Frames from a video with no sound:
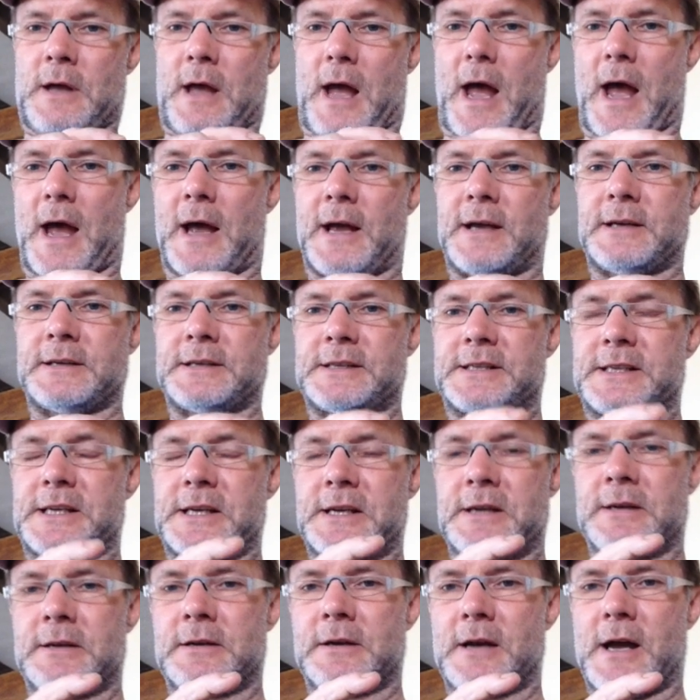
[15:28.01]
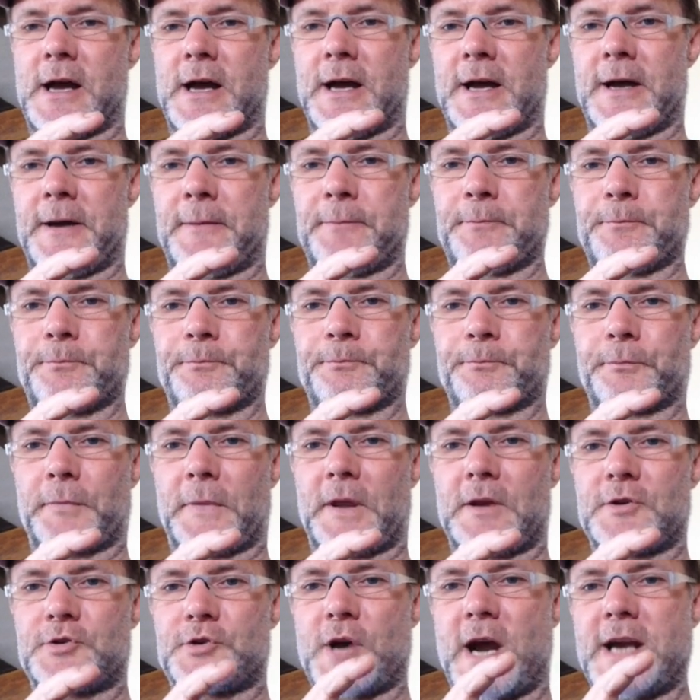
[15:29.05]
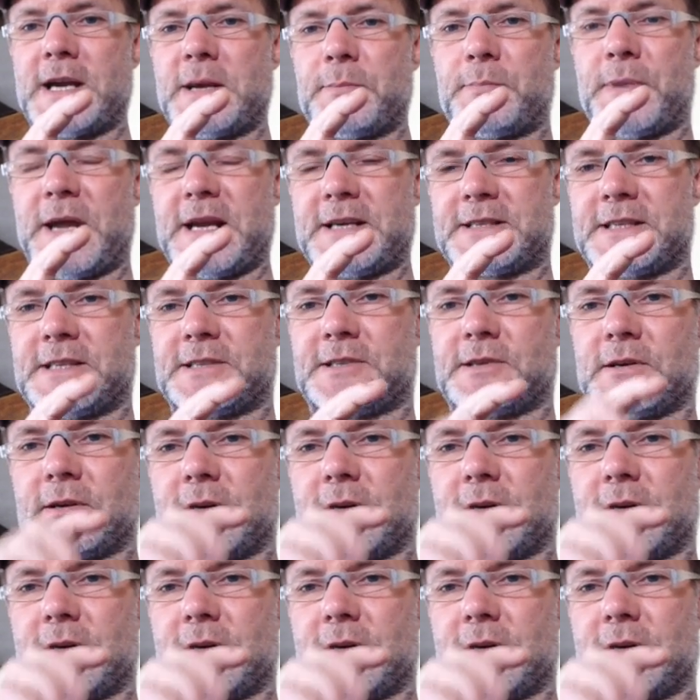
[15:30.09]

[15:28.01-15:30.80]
And Training Peaks